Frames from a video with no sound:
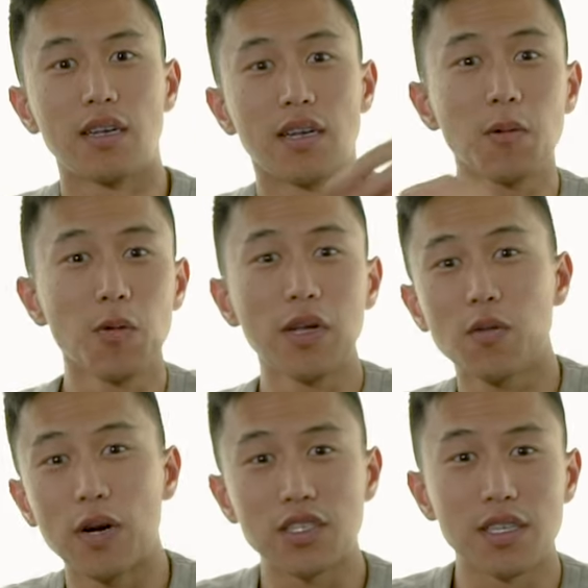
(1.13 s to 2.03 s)
Number one
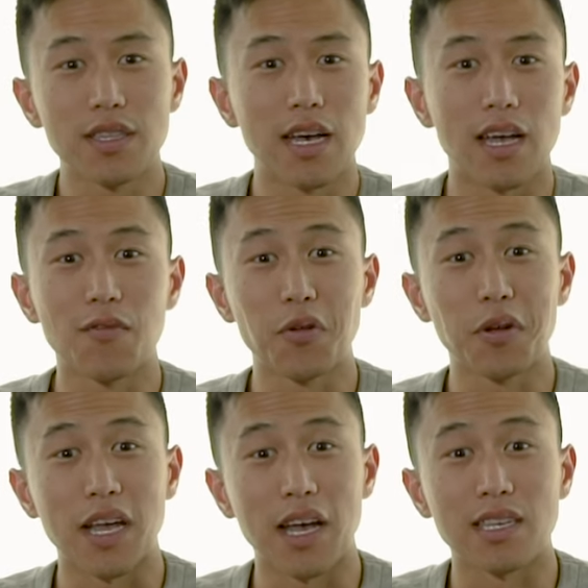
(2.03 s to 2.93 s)
question that
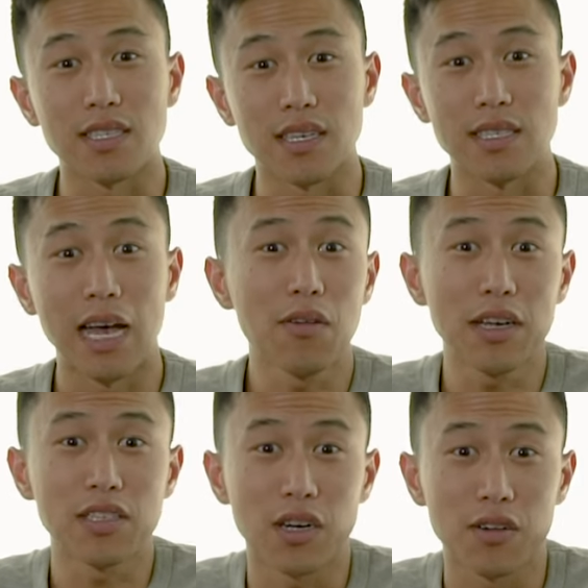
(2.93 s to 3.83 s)
everyone asks is, how do
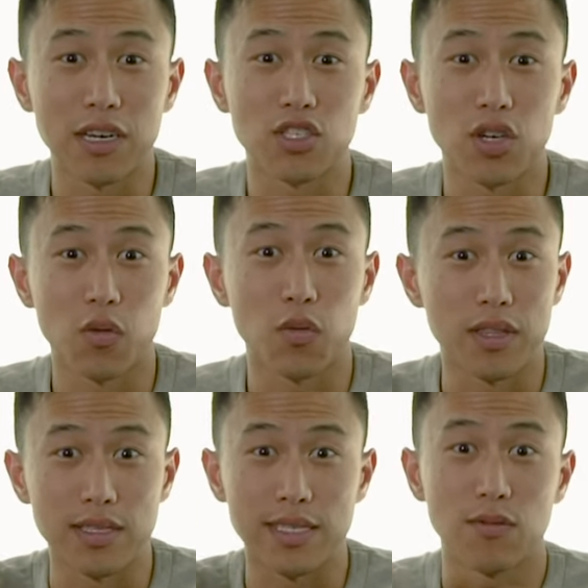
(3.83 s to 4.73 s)
I start a restaurant
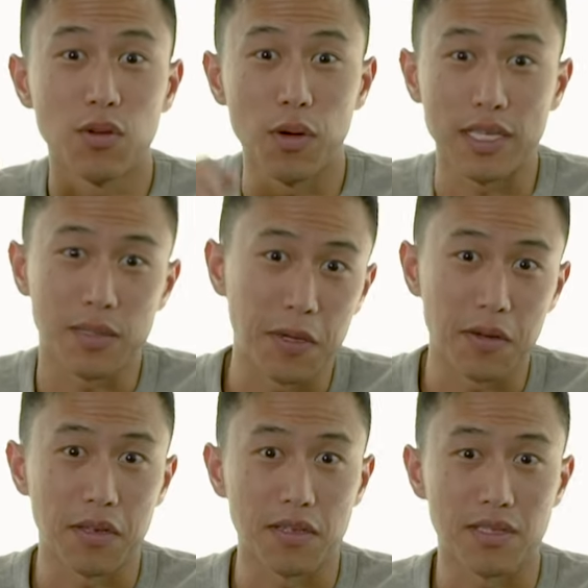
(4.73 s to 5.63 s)
with zero
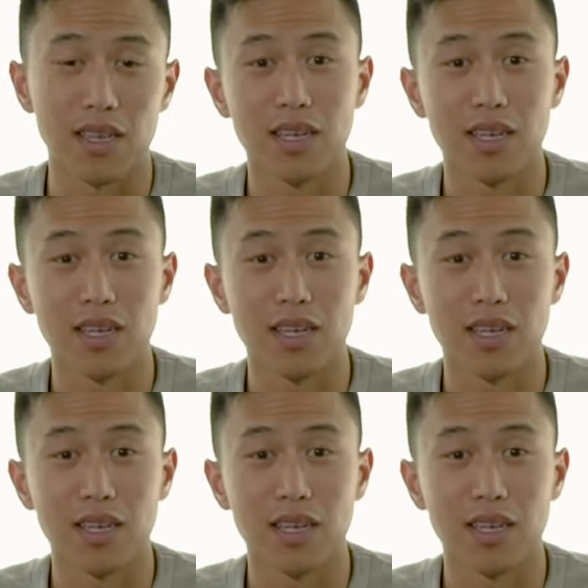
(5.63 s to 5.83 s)
experience?